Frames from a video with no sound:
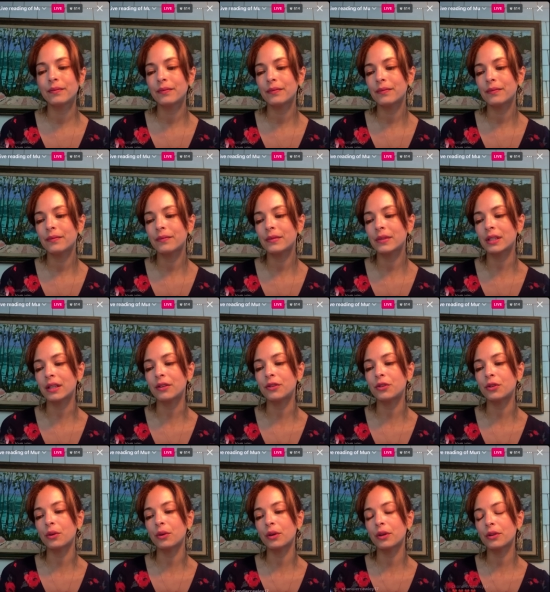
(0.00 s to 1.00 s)
Because
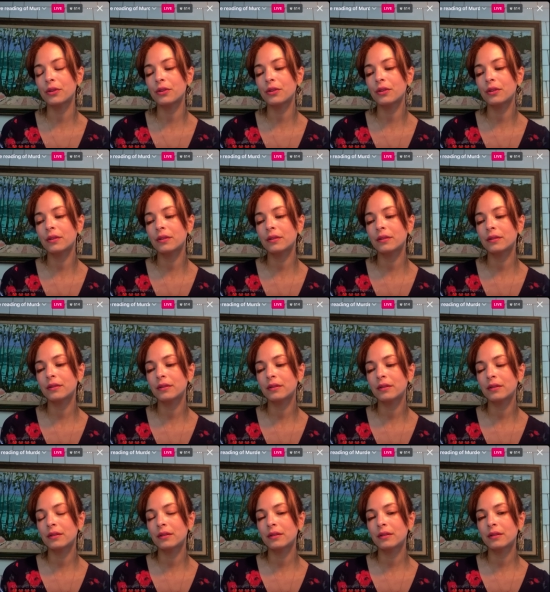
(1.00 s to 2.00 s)
I killed him,
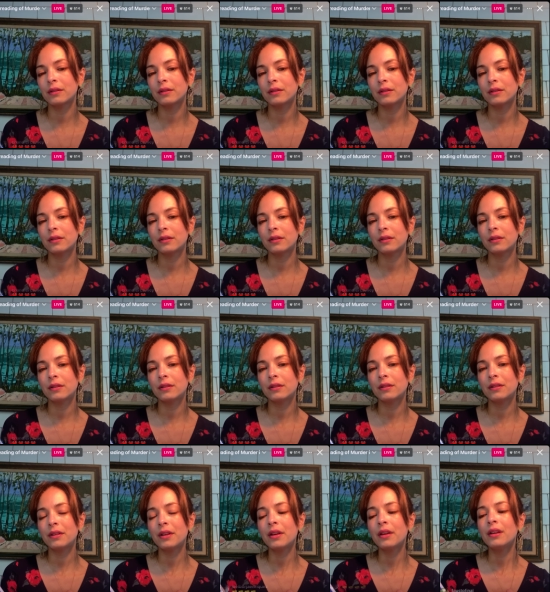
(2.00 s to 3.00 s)

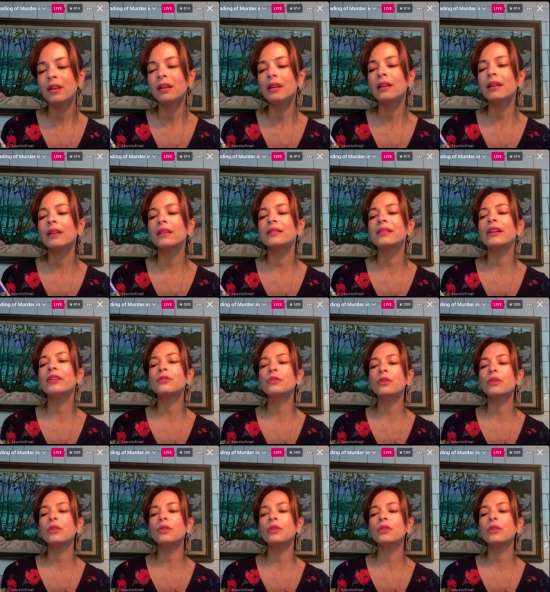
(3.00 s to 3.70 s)
said George.